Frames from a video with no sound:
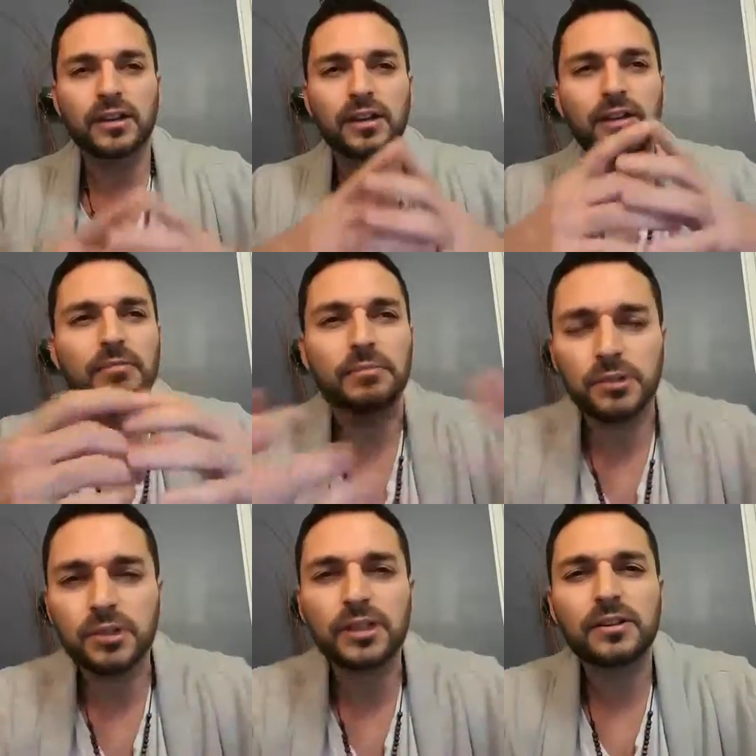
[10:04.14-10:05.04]

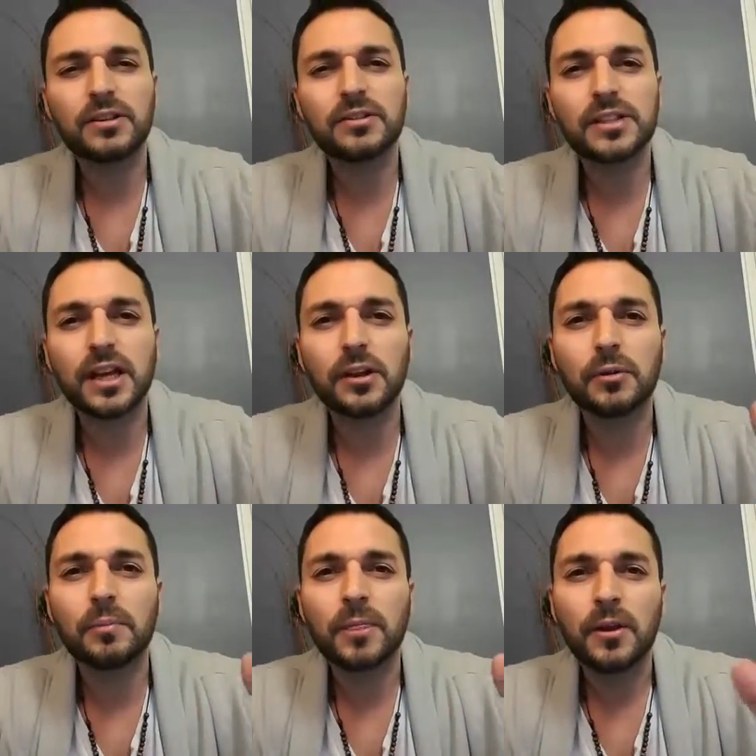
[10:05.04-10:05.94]
you need to understand
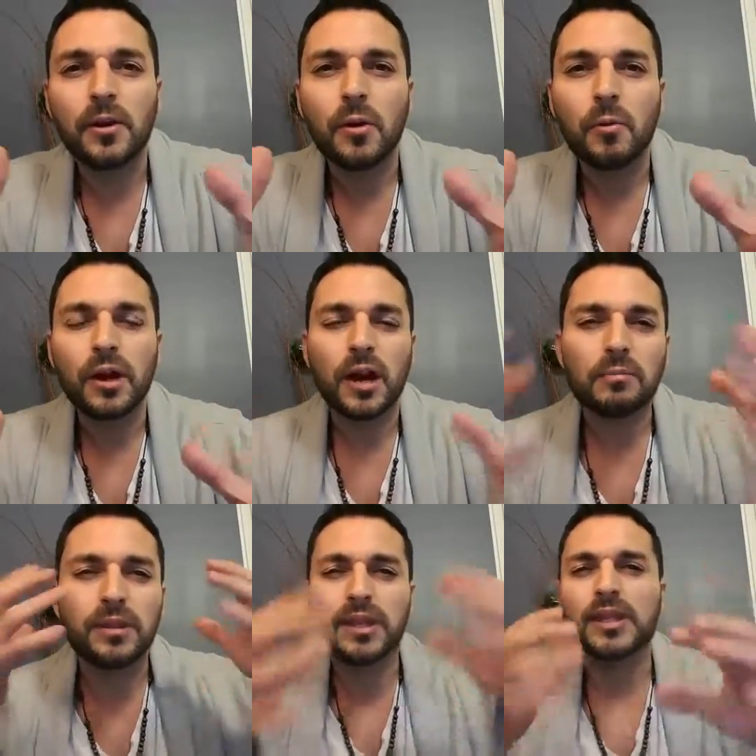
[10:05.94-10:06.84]
that when
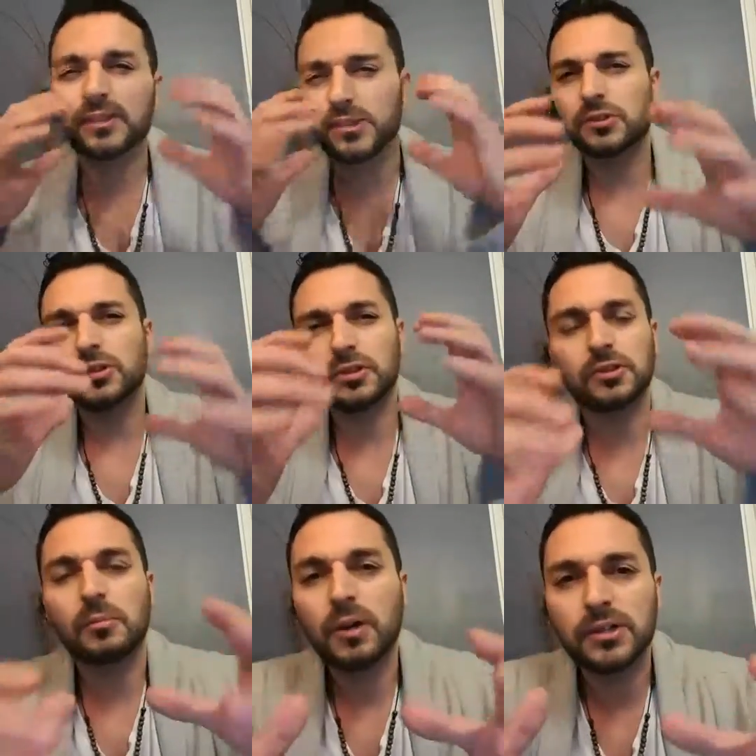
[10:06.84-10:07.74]
I'm digging
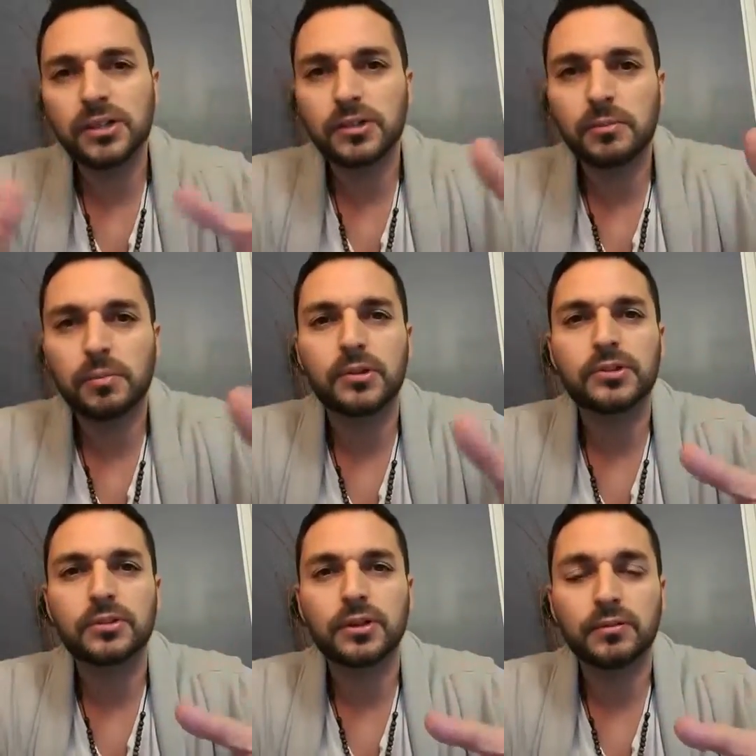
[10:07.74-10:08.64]
so much into
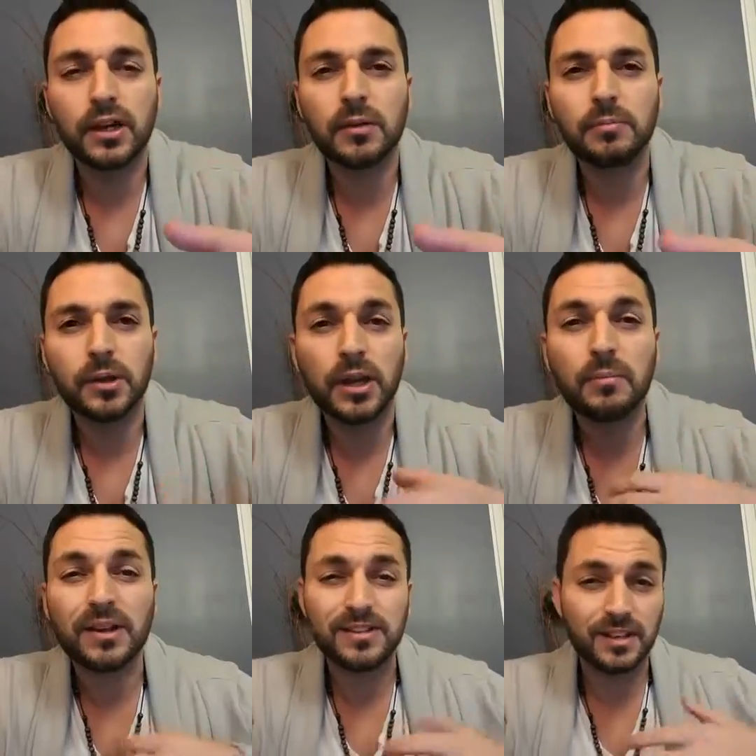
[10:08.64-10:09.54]
personal development, in
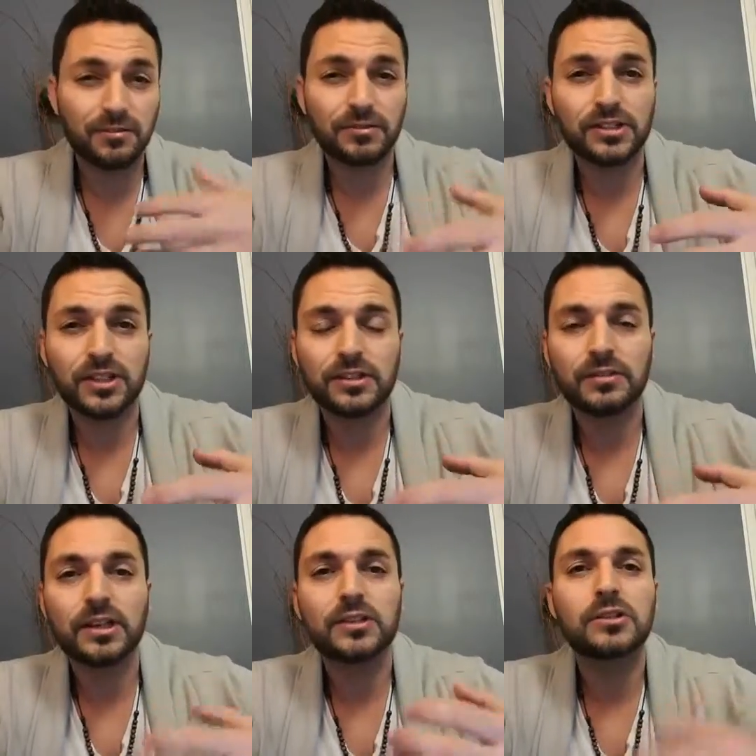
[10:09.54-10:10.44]
my selfishness,
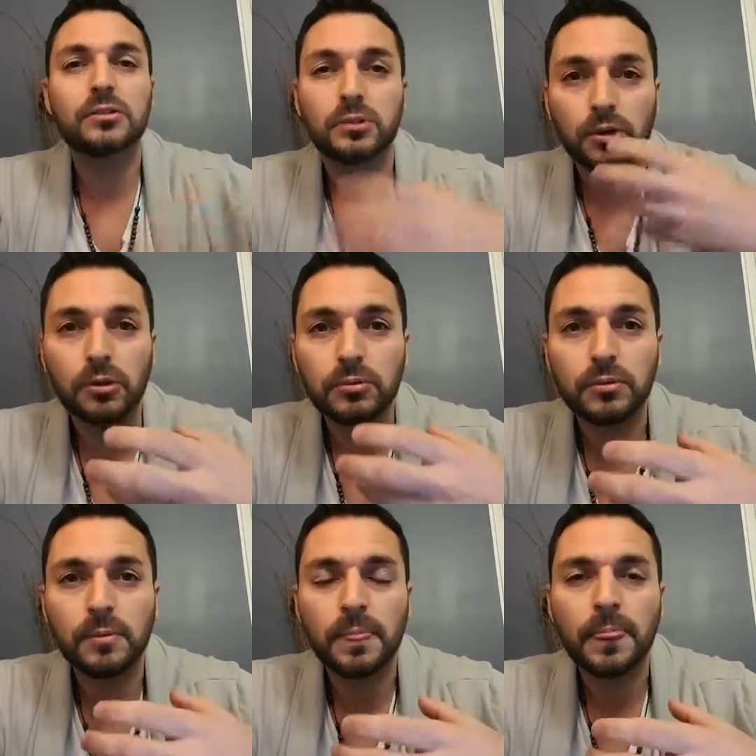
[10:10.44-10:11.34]
right, to grow,
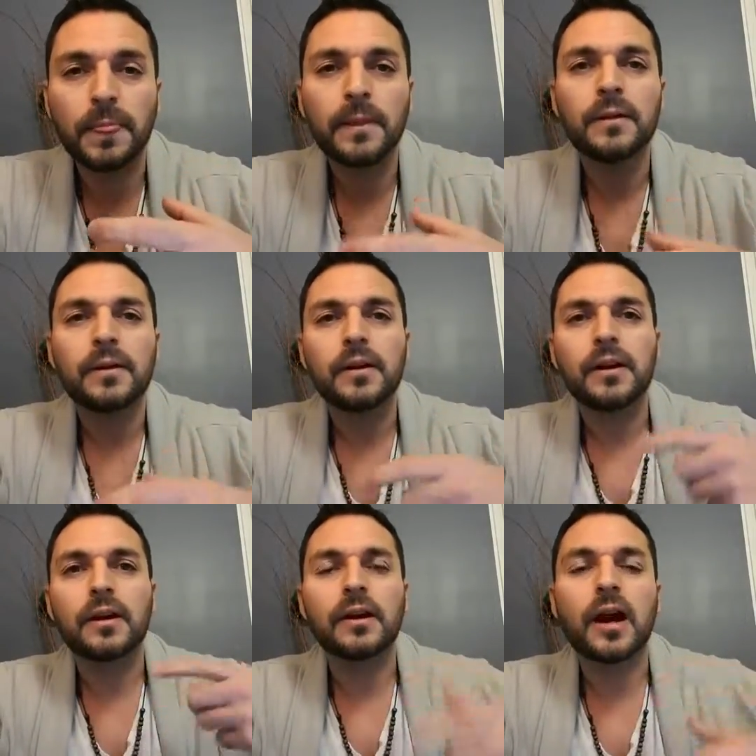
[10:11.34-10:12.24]

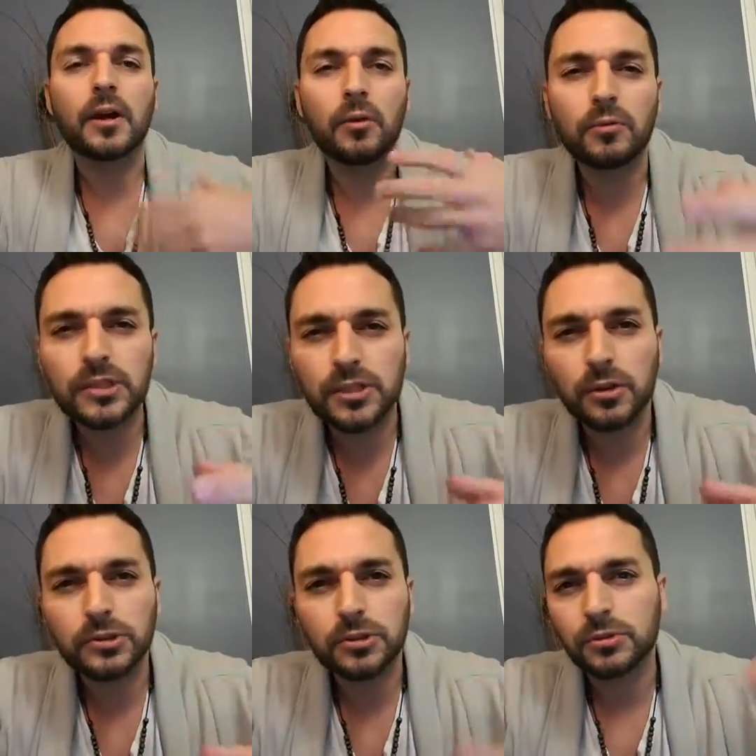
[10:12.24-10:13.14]
I always
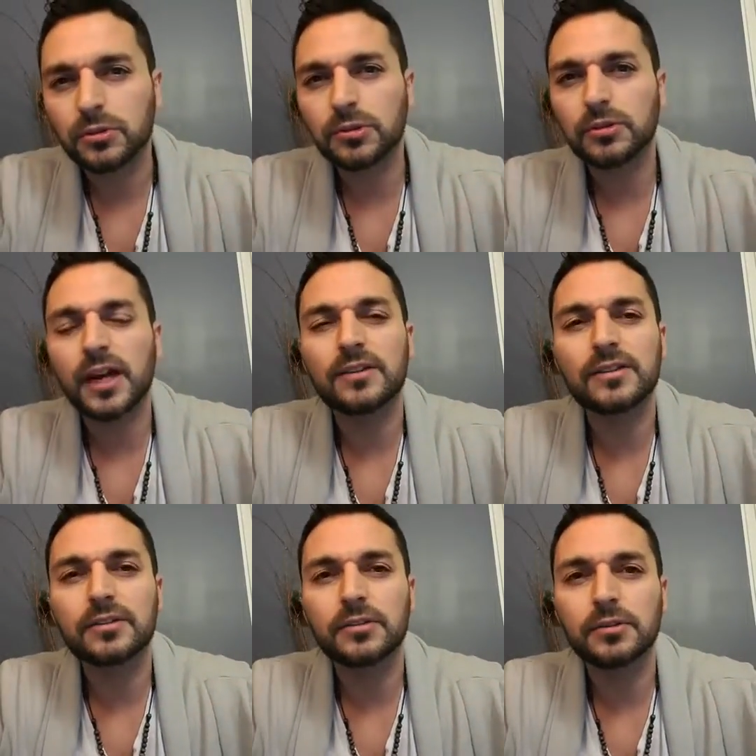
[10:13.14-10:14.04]
go to
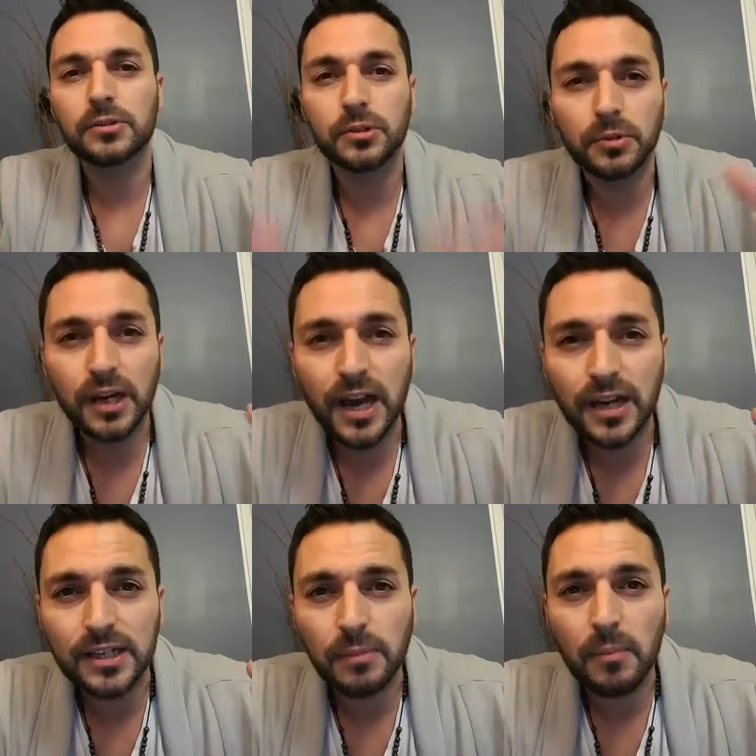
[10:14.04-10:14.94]
dance to
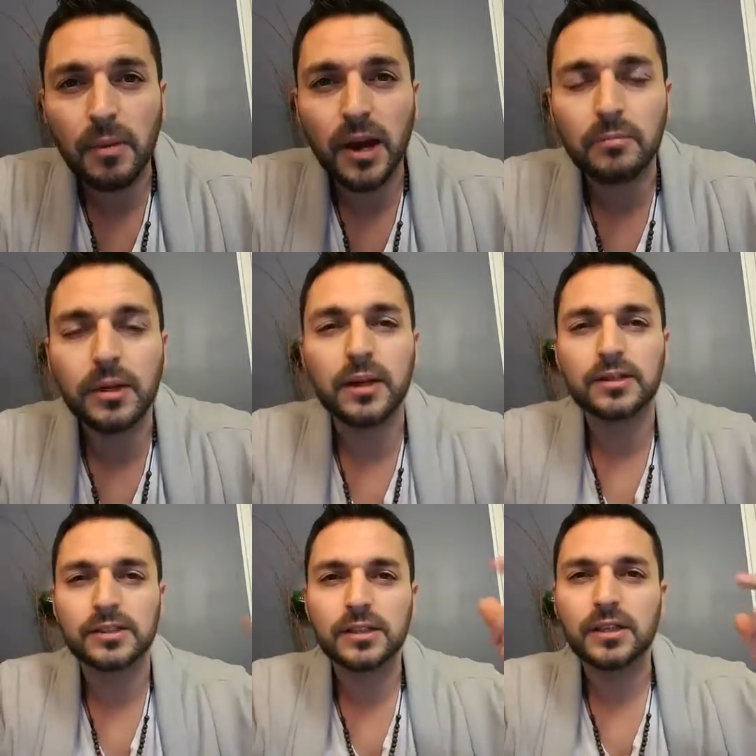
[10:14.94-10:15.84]
relax my mind,
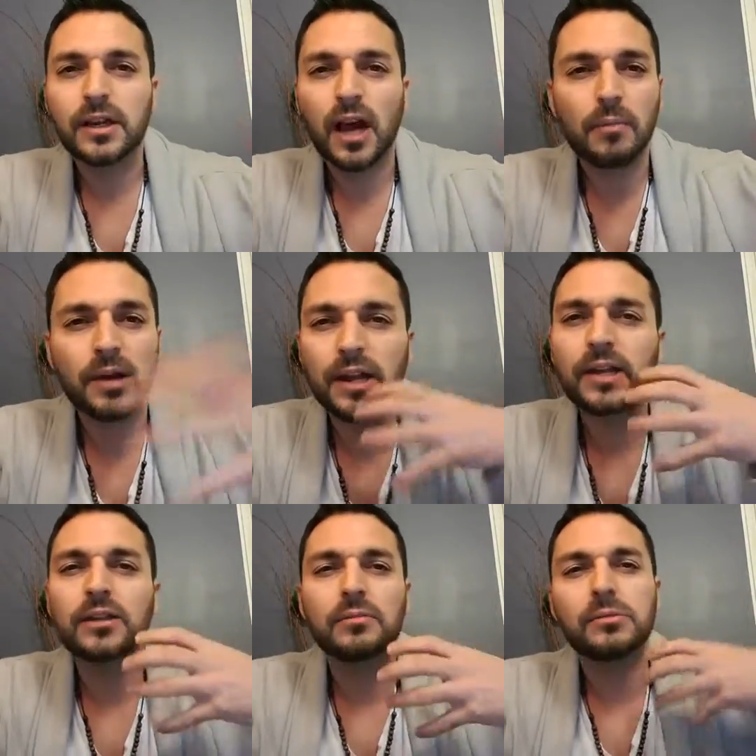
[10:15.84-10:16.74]
because I'm
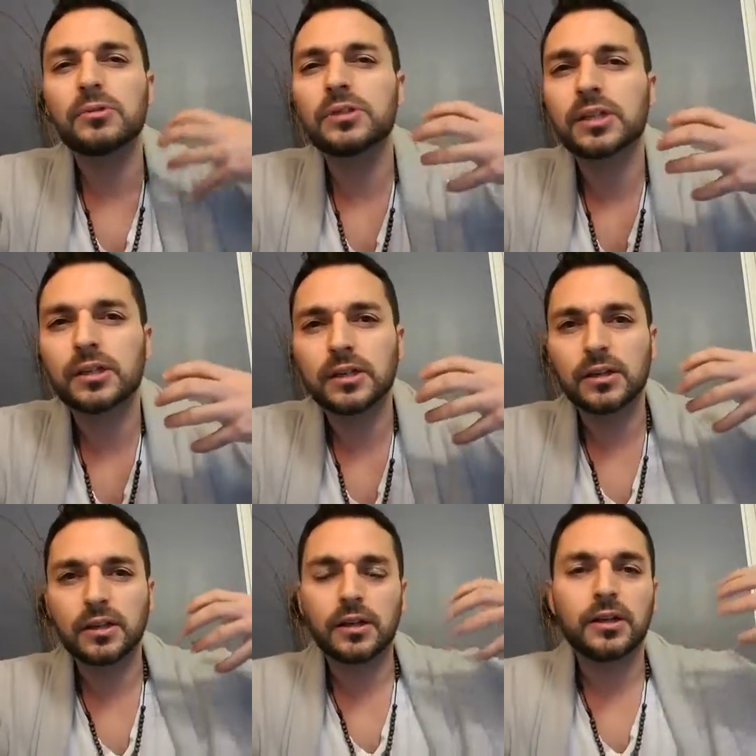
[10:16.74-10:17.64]
letting the music
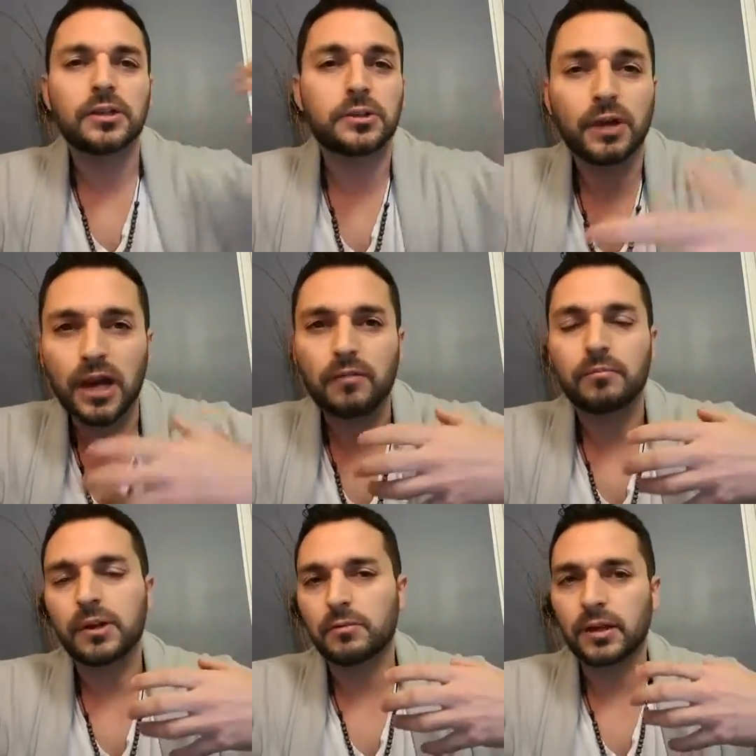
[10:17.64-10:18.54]
drive
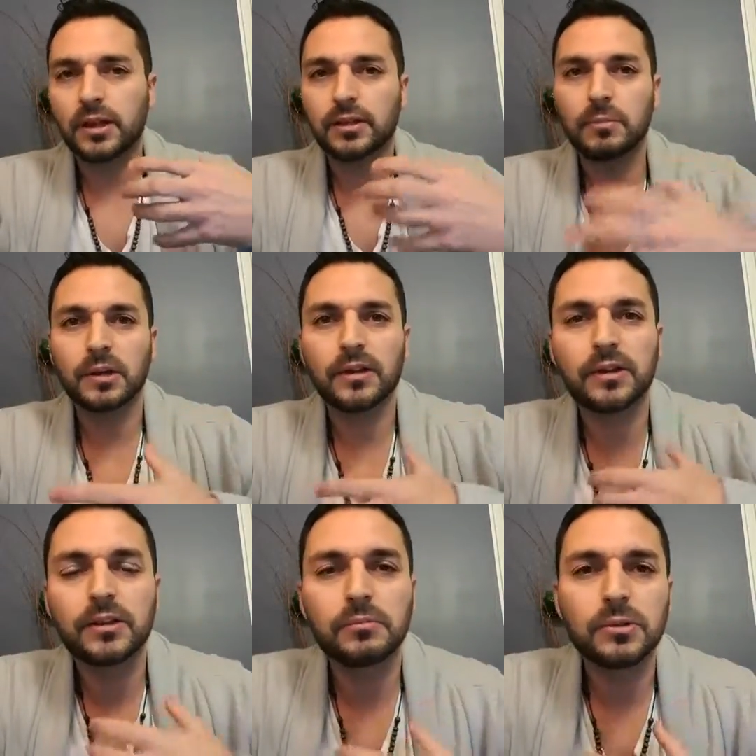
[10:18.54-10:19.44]
me, right? I'm
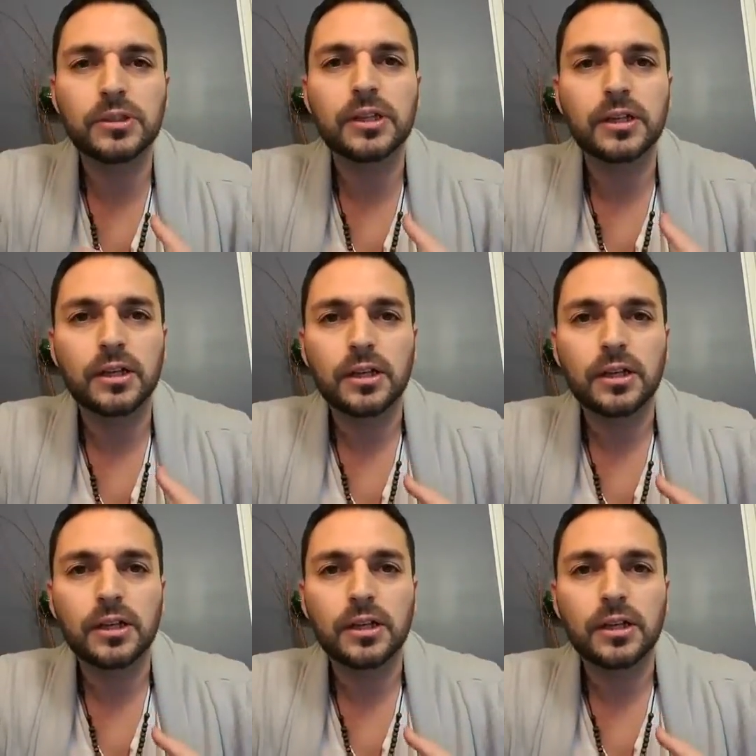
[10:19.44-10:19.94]
letting the music